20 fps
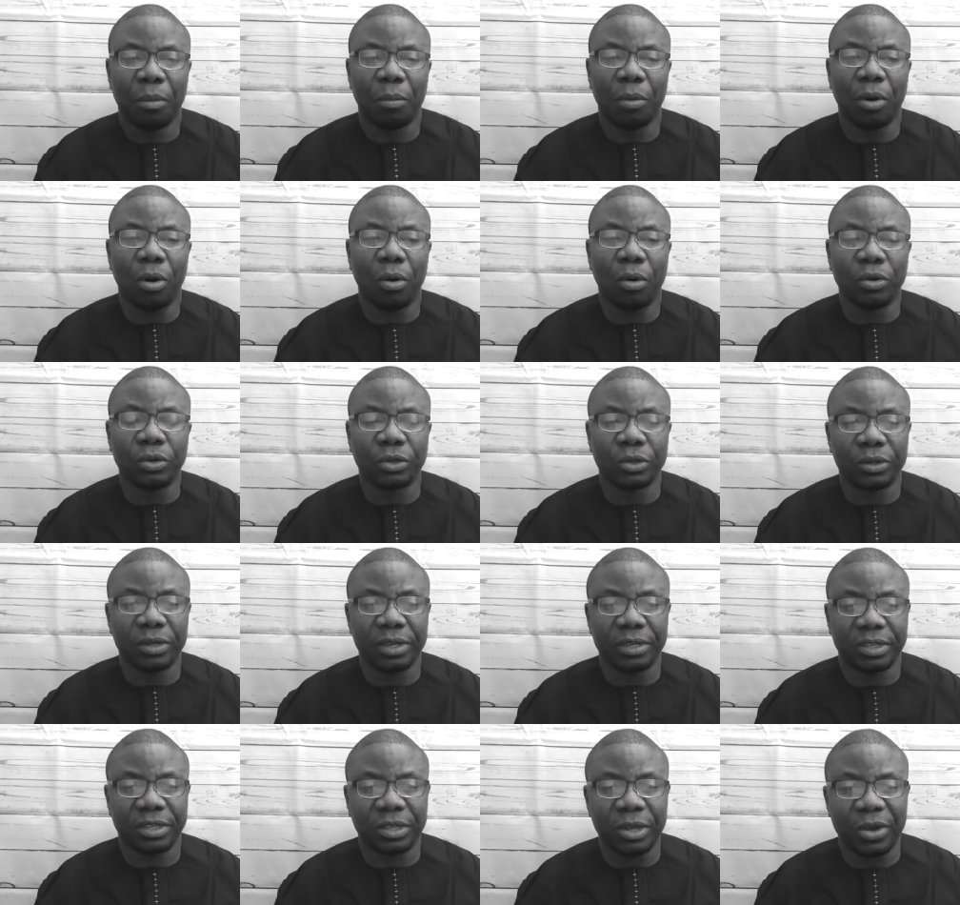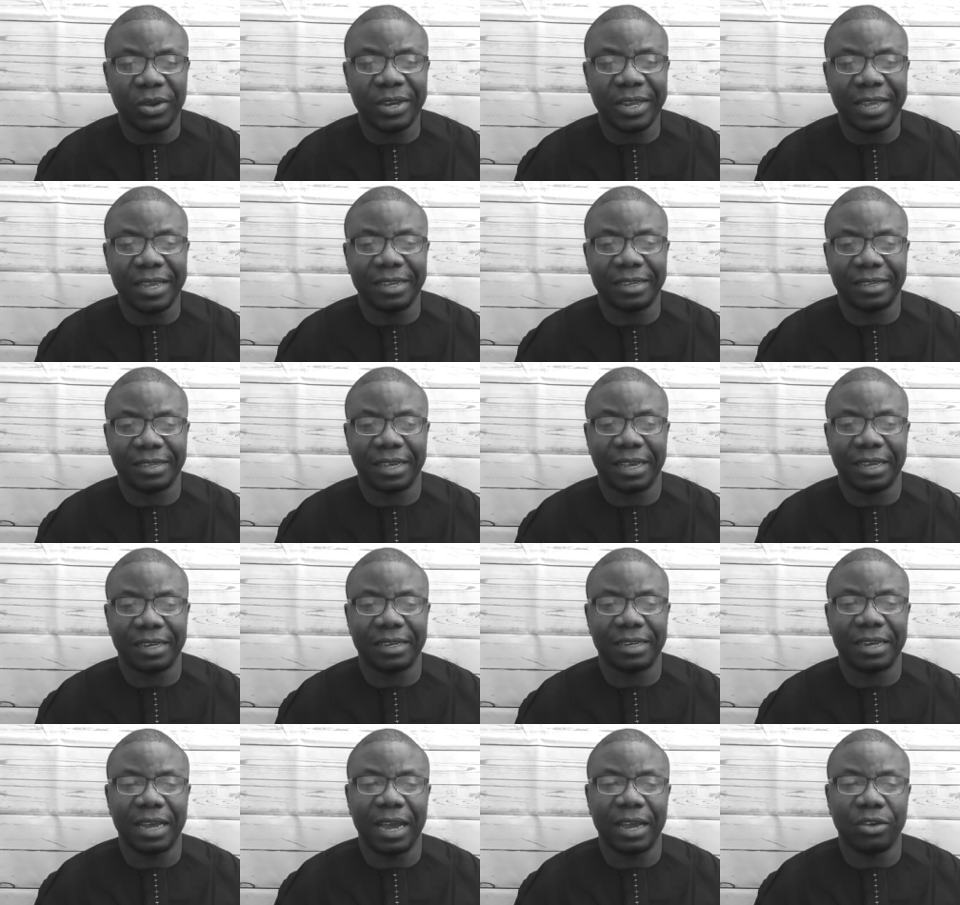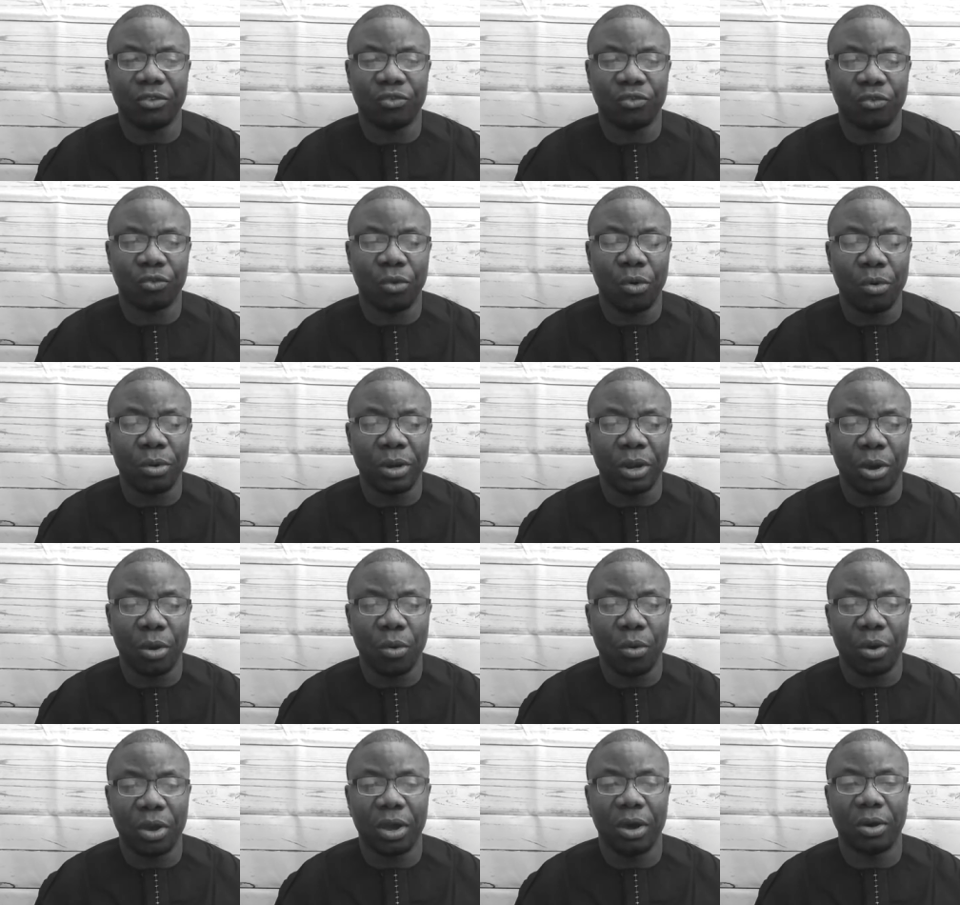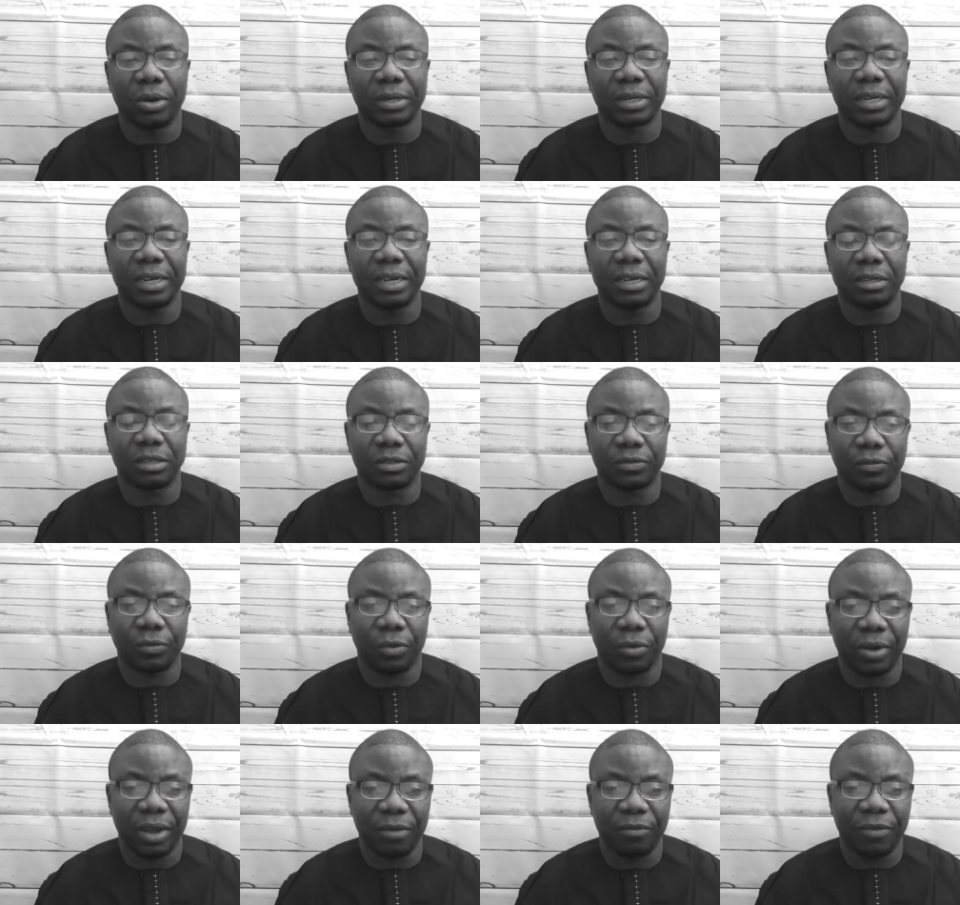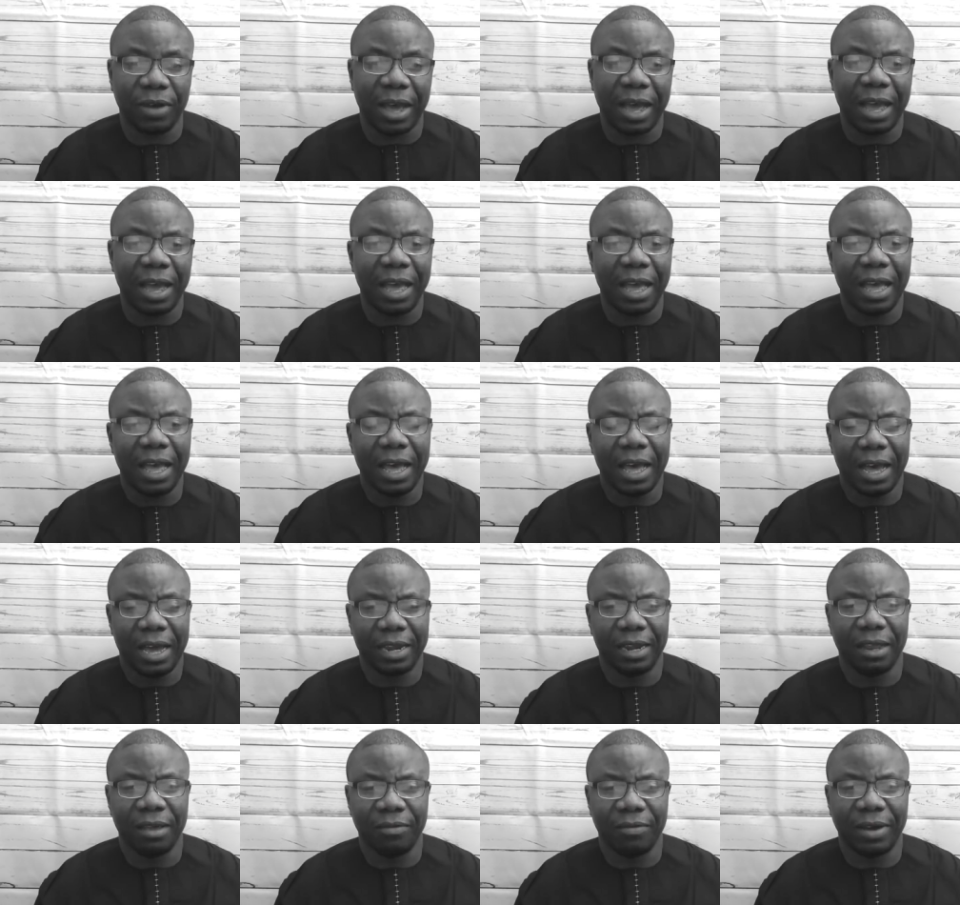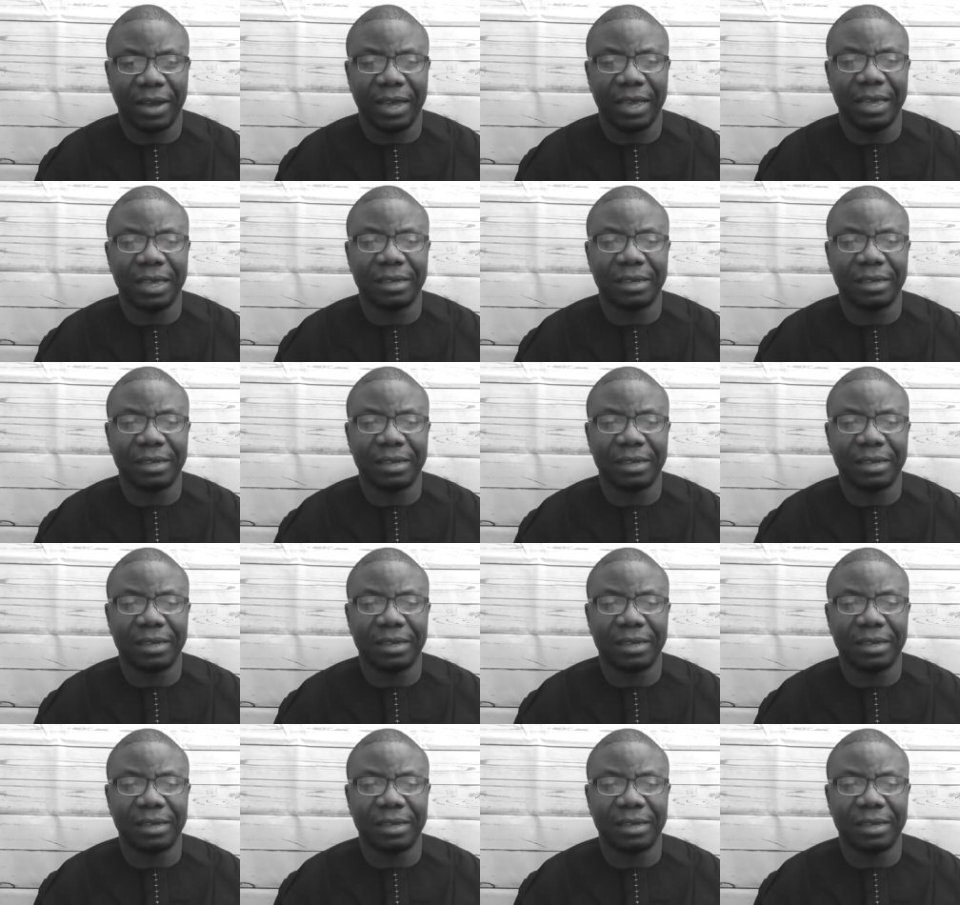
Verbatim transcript: But unto the Son he said, Thy throne, O God, is forever and ever.